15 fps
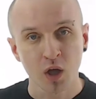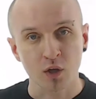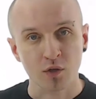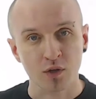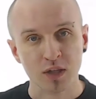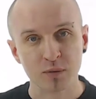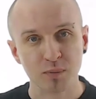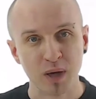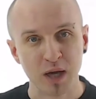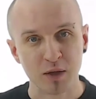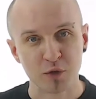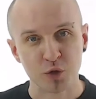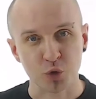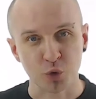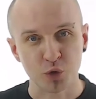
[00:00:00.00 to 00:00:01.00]
Now, this path
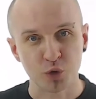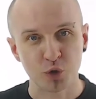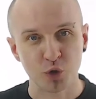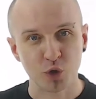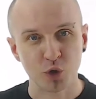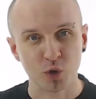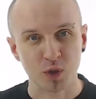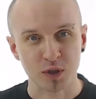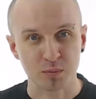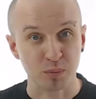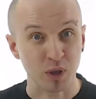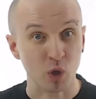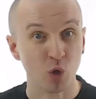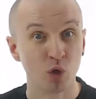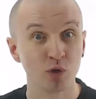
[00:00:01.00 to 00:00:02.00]
shown to you is
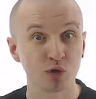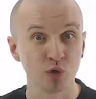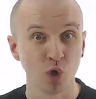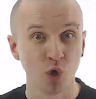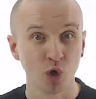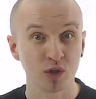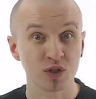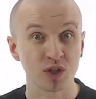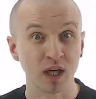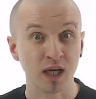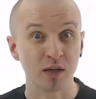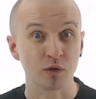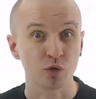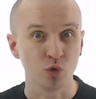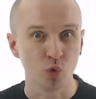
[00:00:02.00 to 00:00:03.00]
beyond knowledge
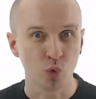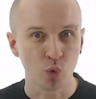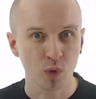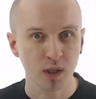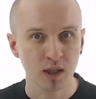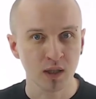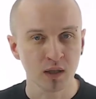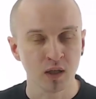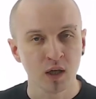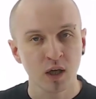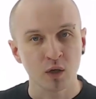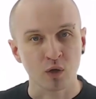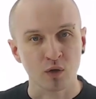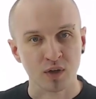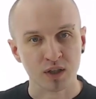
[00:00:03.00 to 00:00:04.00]
and knowing.
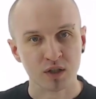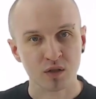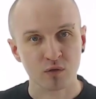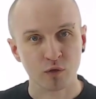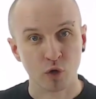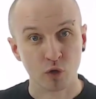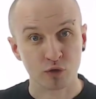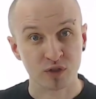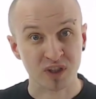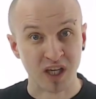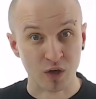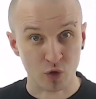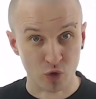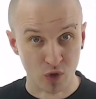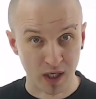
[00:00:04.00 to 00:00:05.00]
Now, this involves
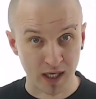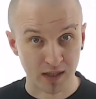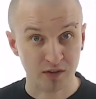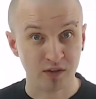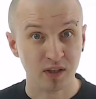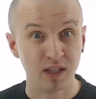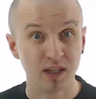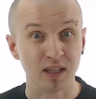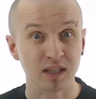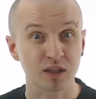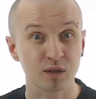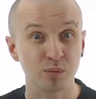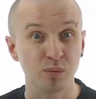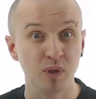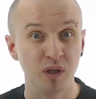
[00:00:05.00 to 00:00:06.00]
directly
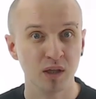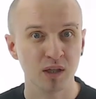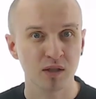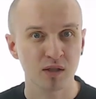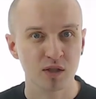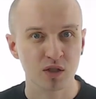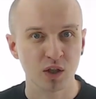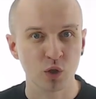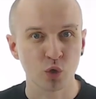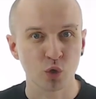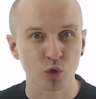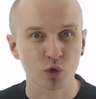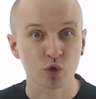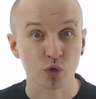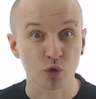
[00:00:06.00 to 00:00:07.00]
experiencing your
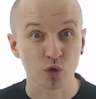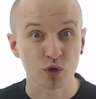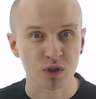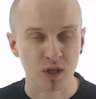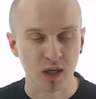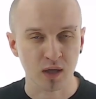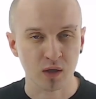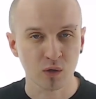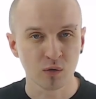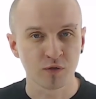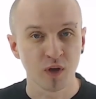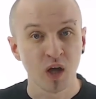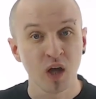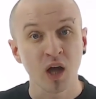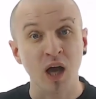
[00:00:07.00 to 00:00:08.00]
true self,
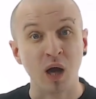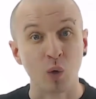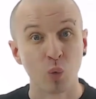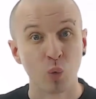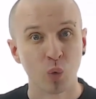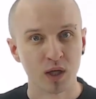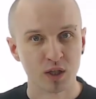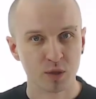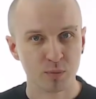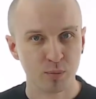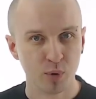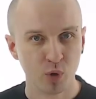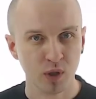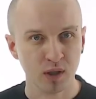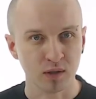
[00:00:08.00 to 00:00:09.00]
at which
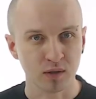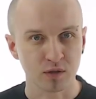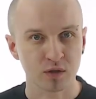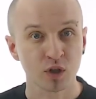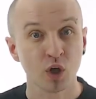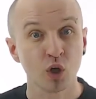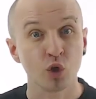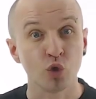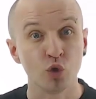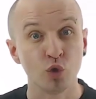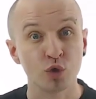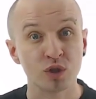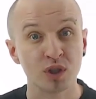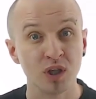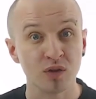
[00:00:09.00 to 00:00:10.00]
point you
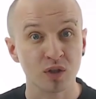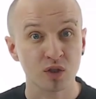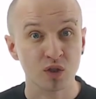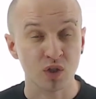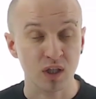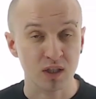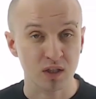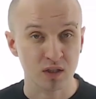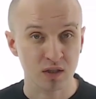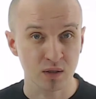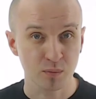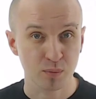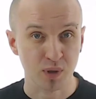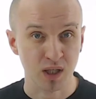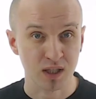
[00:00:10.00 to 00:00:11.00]
see the traces and
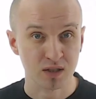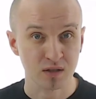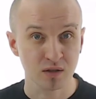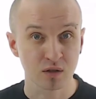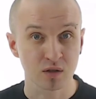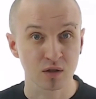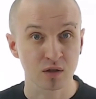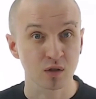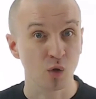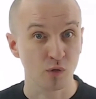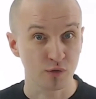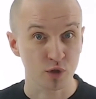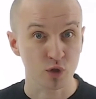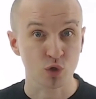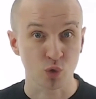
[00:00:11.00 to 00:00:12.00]
presence of
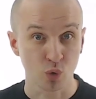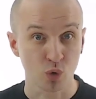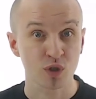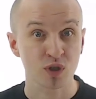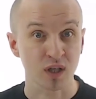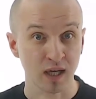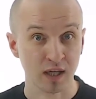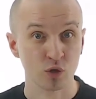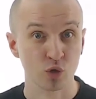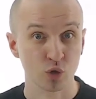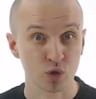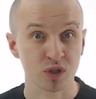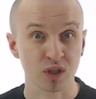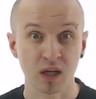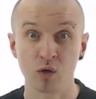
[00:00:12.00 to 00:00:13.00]
the source and
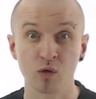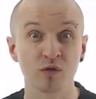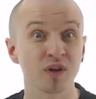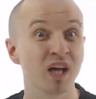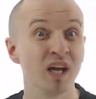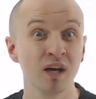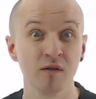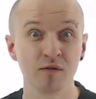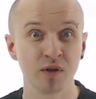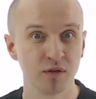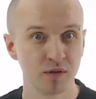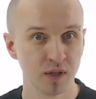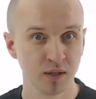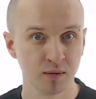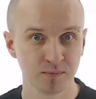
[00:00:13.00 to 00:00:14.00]
yourself in
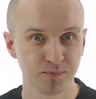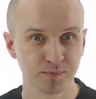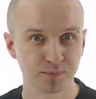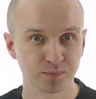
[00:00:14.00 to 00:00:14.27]
everything.